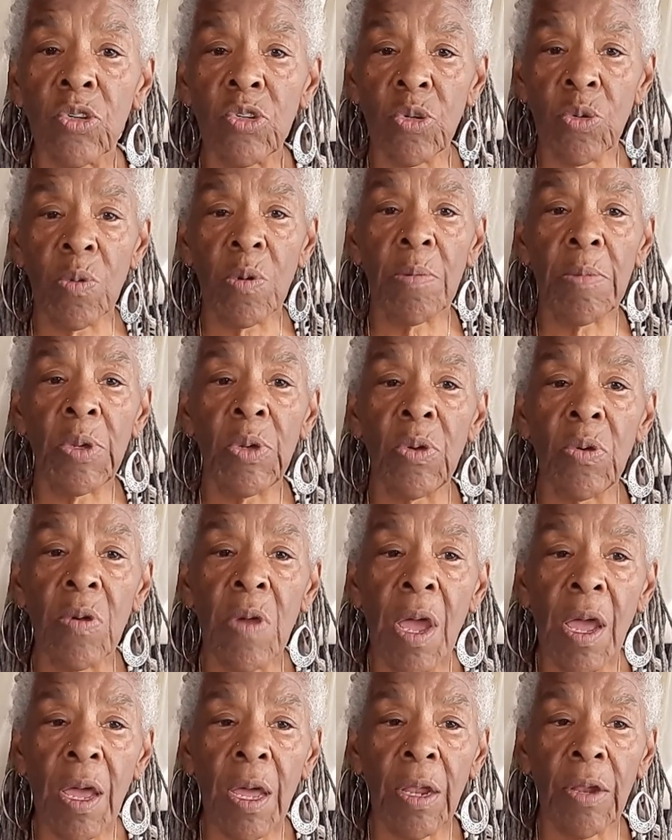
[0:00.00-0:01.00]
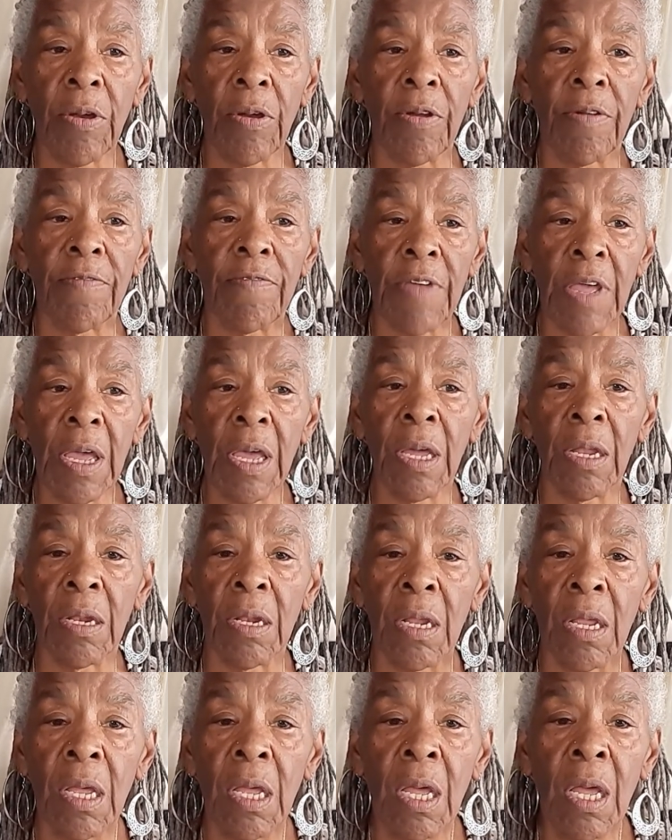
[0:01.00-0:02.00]
to a woman who had her van.
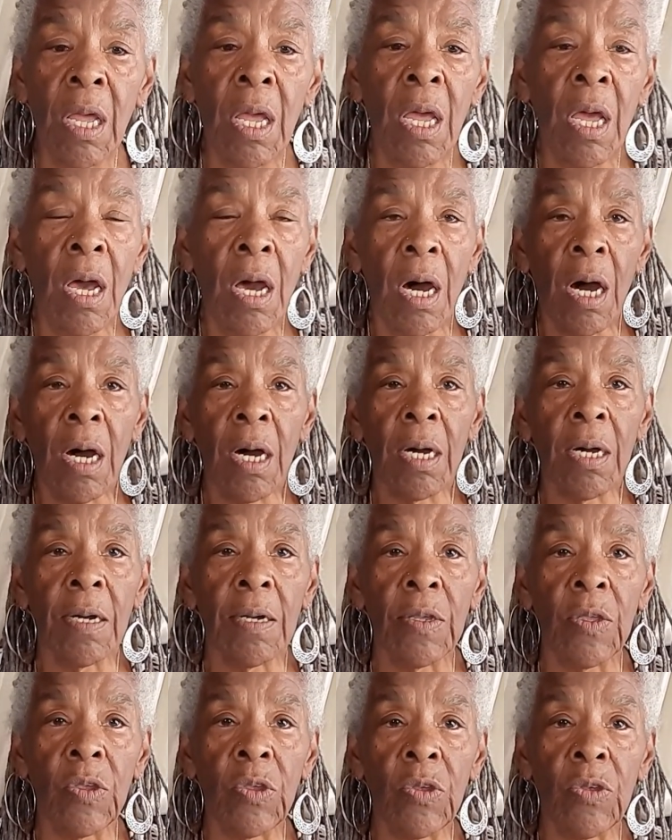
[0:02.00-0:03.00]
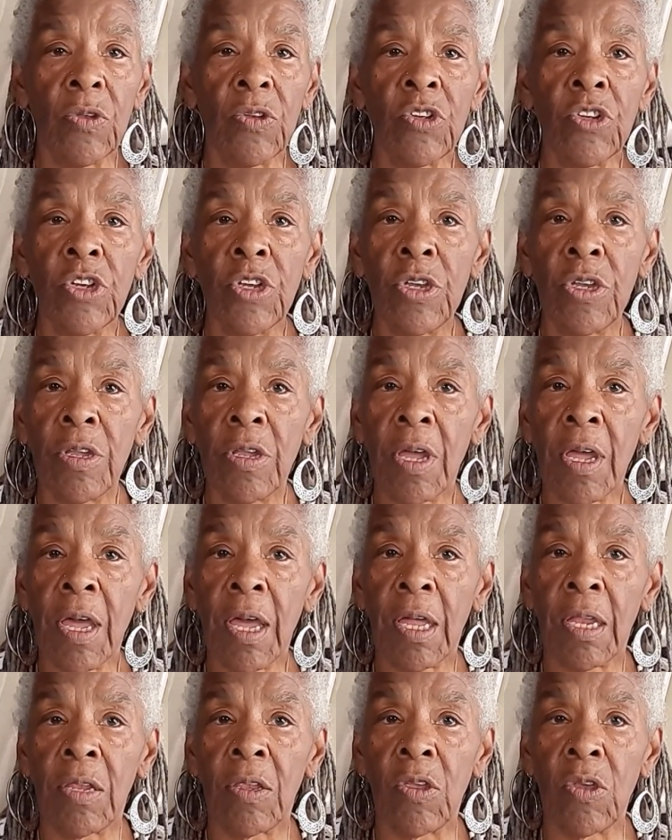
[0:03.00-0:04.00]
She
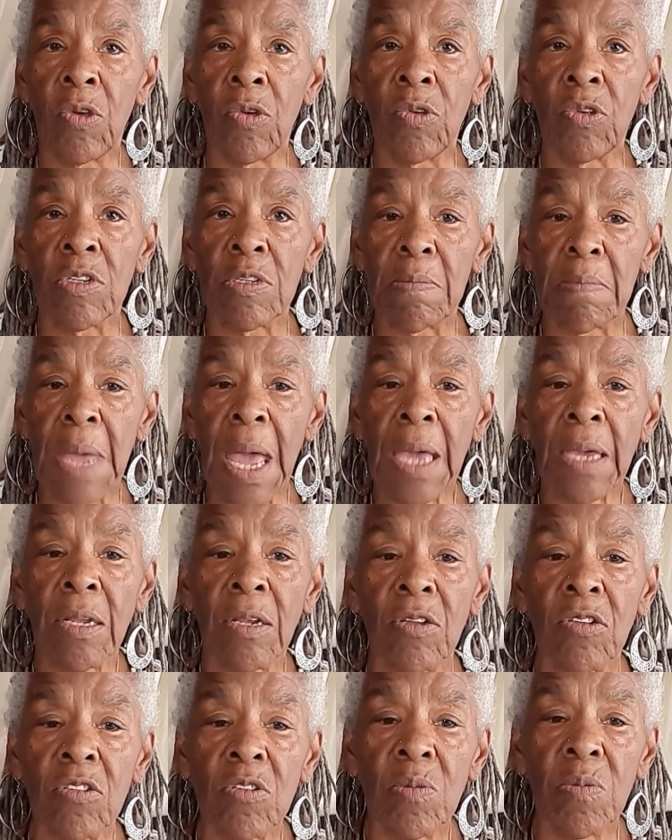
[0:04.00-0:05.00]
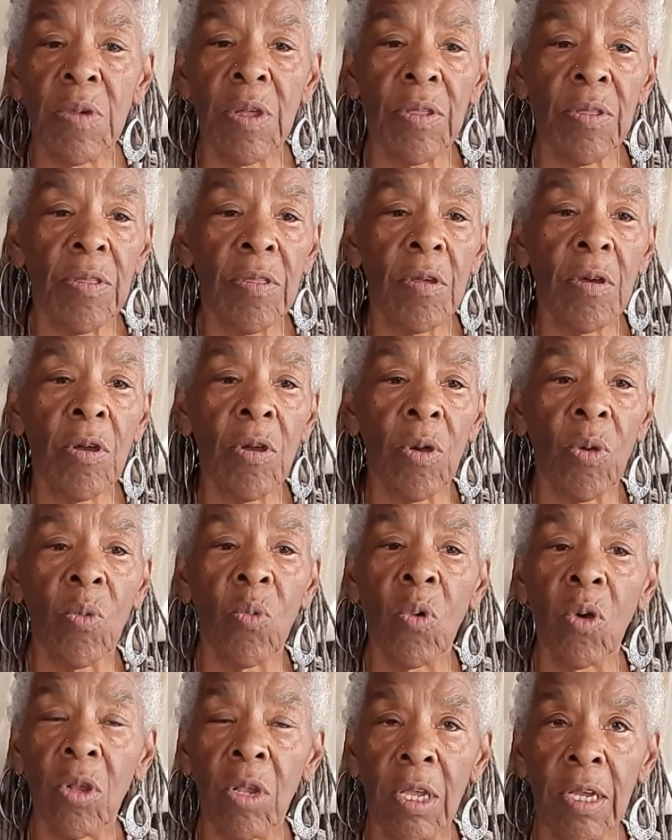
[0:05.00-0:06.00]
had used magnets with her
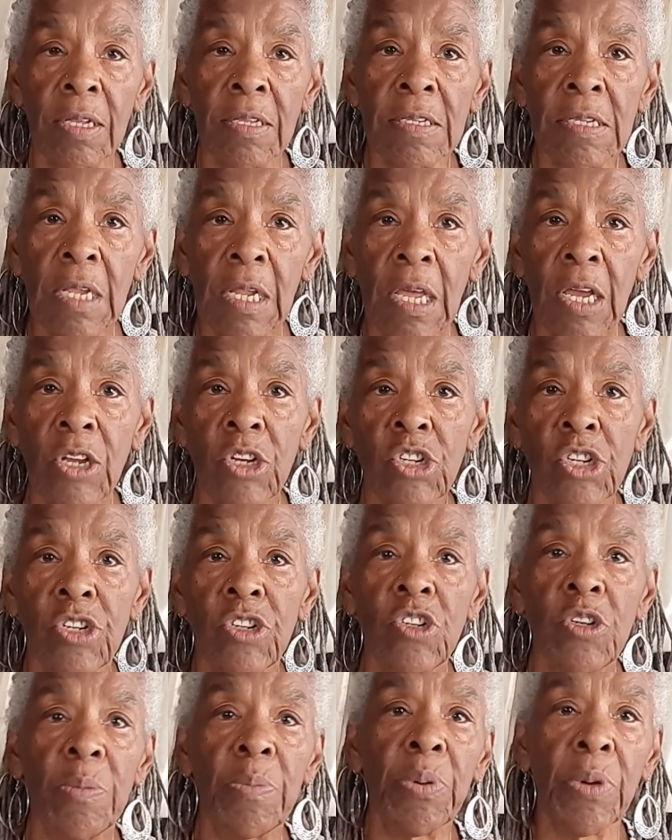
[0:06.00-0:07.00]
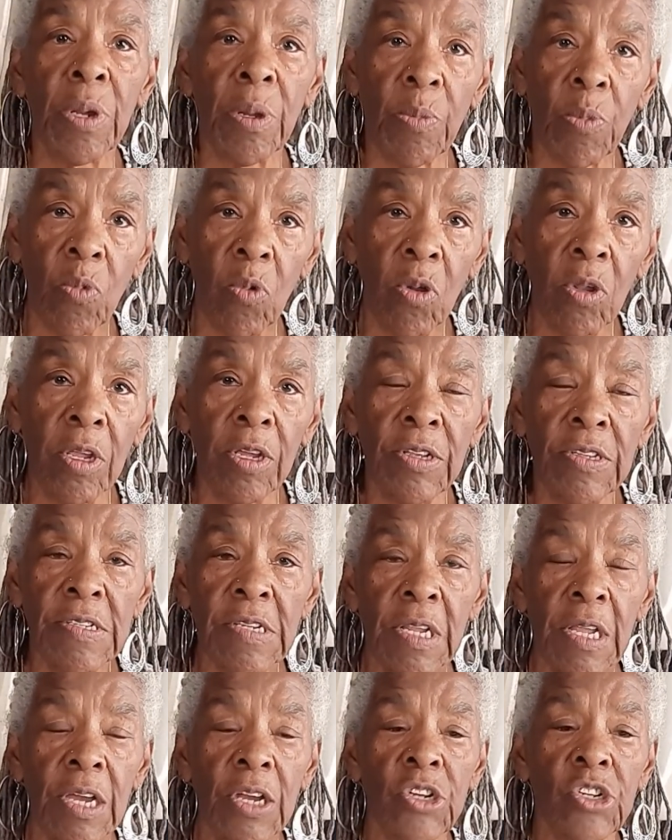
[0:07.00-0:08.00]
wool insulation. She put up wool
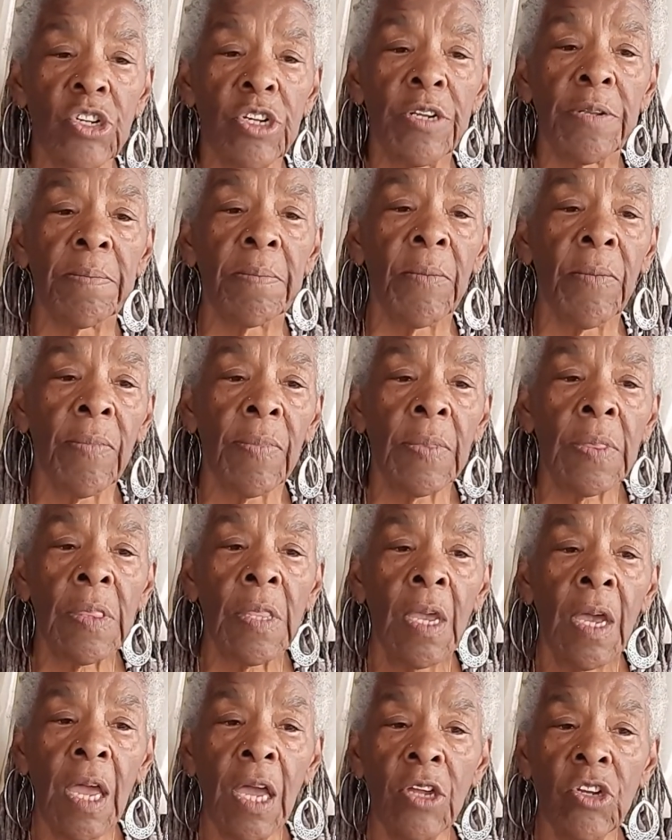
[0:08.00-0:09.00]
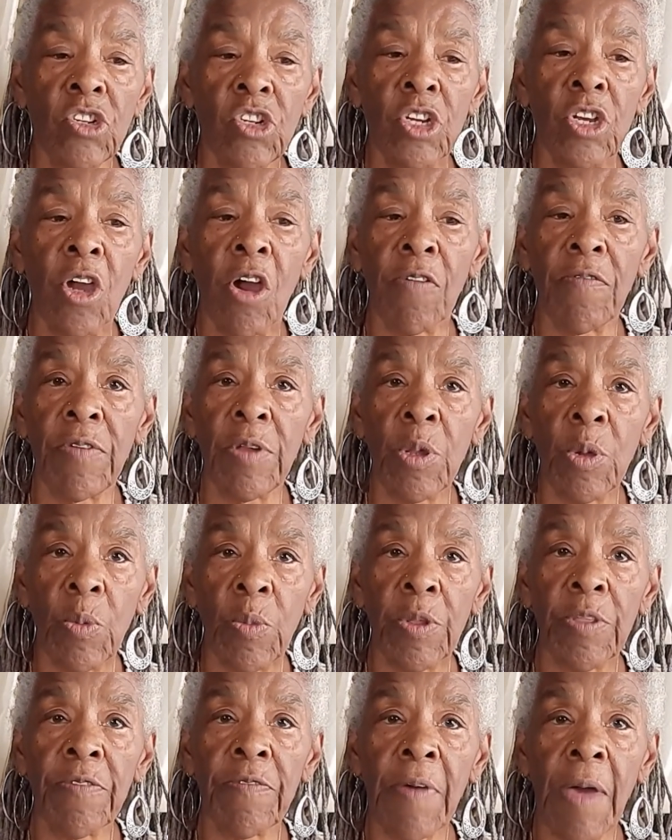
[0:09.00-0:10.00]
insulation and she covered it
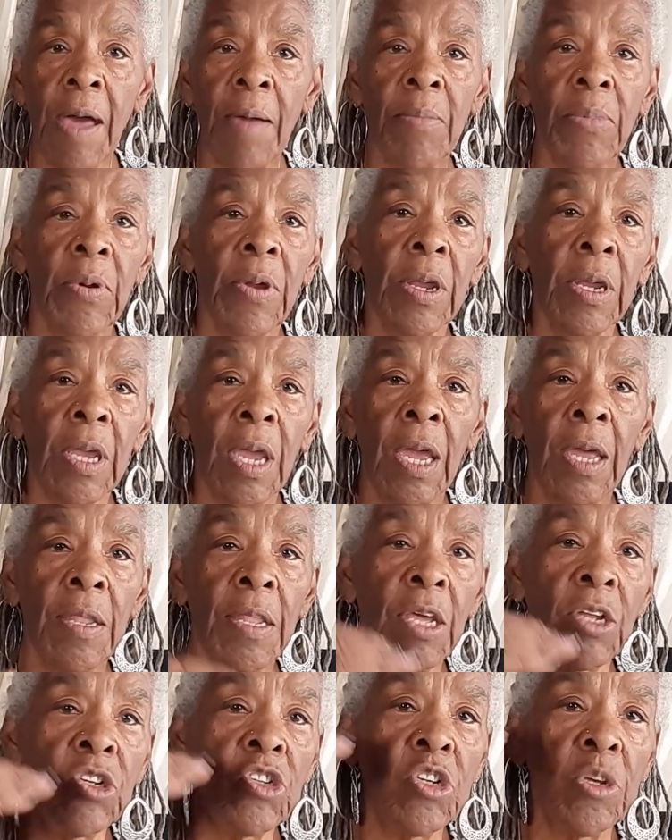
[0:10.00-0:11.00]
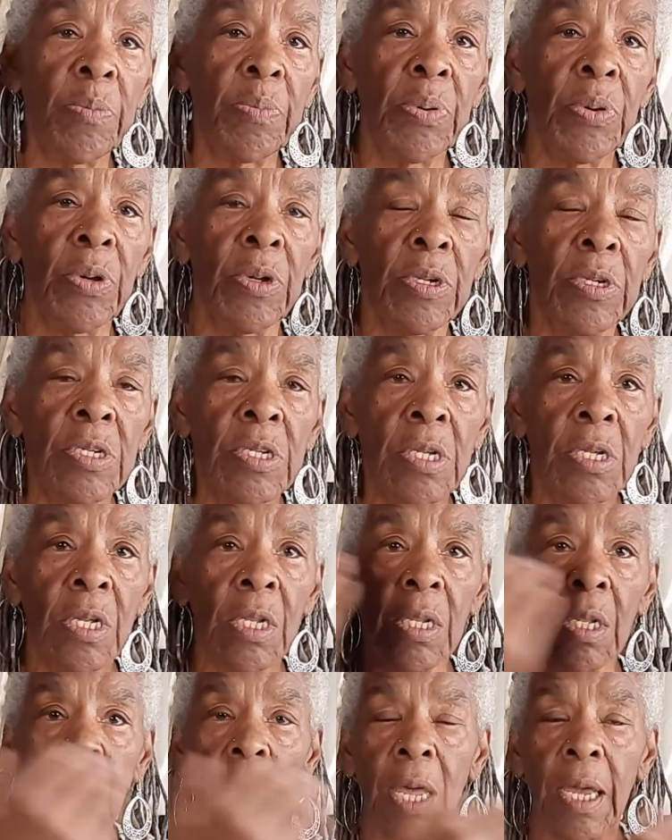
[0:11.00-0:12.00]
with fabric, and then she put
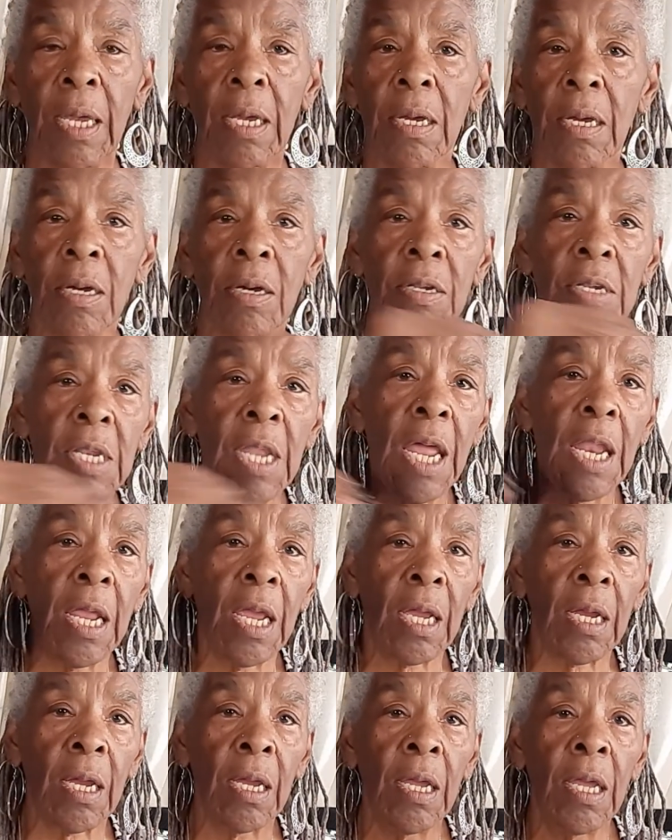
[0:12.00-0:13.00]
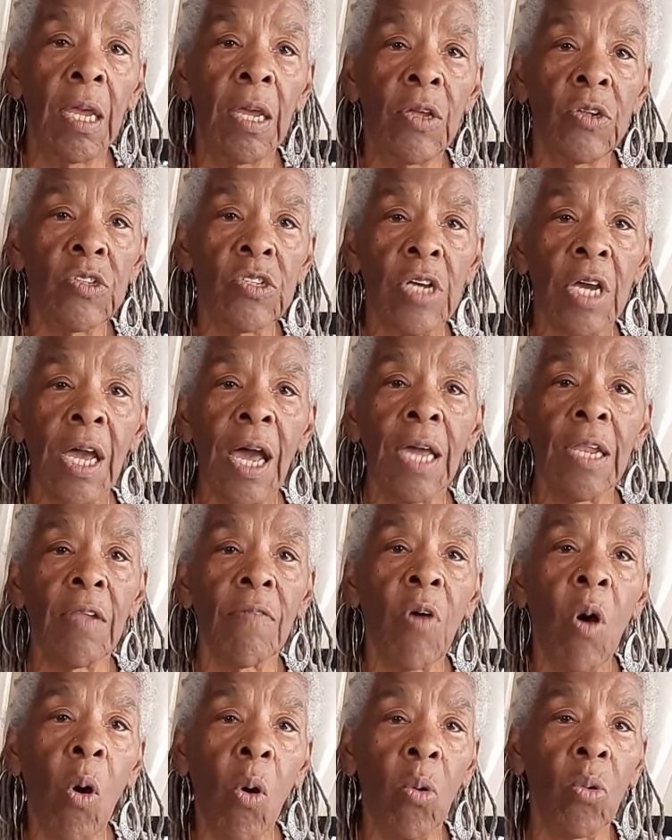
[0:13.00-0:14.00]
like a netting to kind of
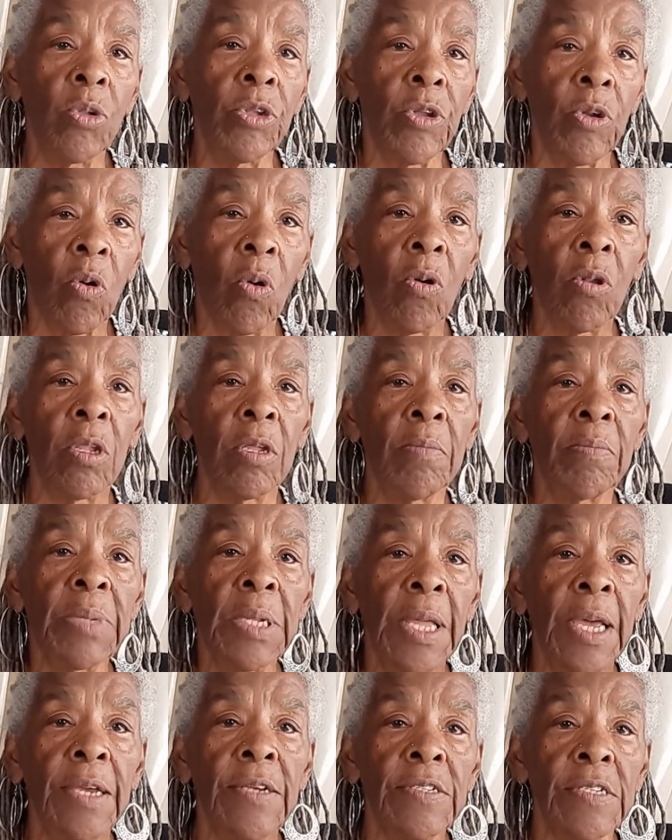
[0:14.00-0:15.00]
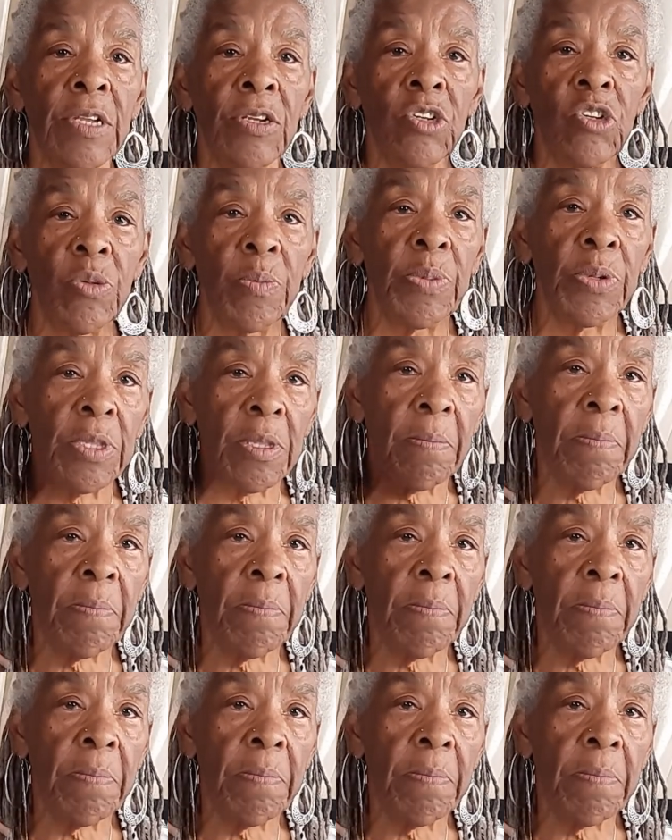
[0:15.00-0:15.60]
hold it all in place, and she put